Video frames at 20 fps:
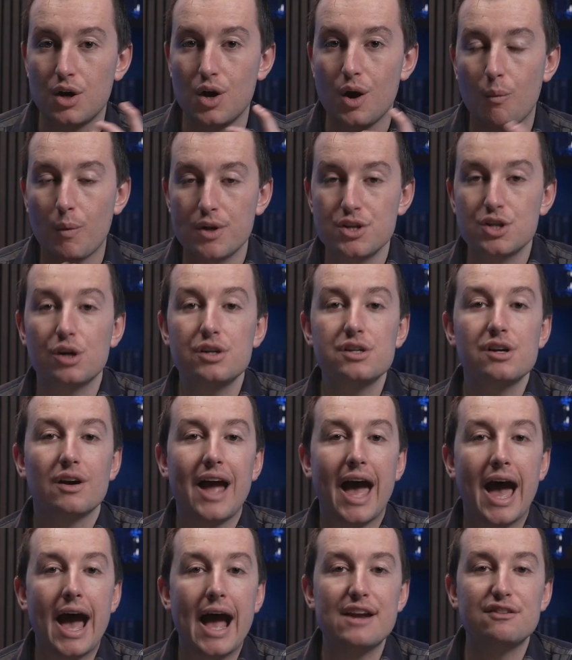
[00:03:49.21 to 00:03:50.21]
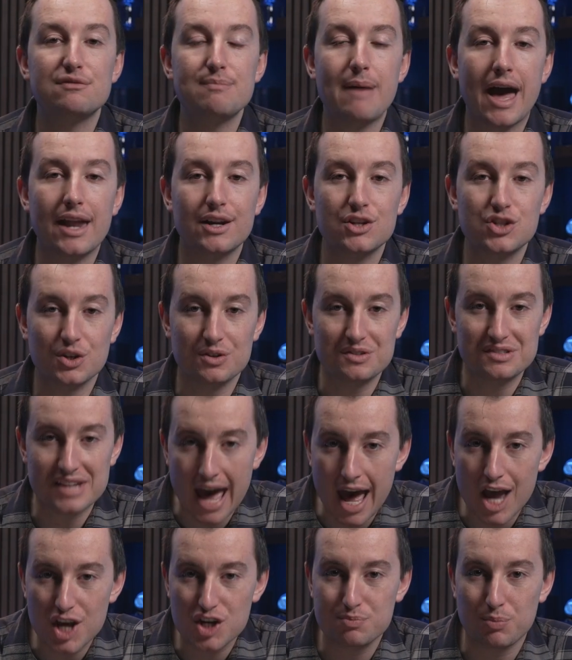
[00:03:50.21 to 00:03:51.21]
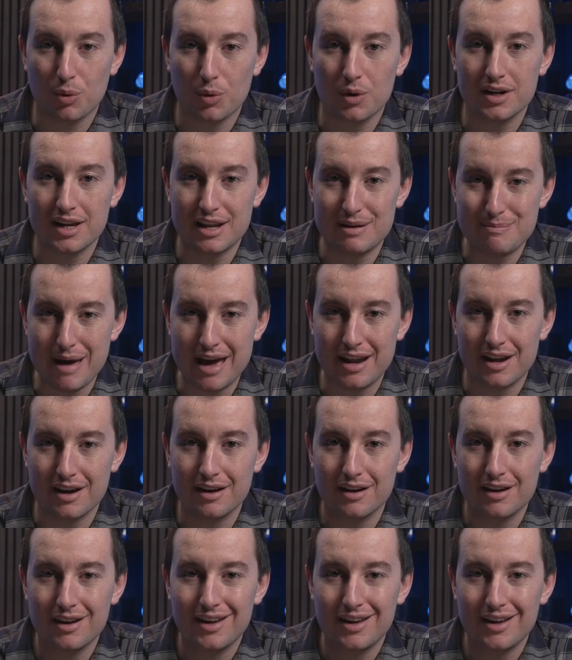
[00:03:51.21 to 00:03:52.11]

When you go to your ads manager dashboard in Meta,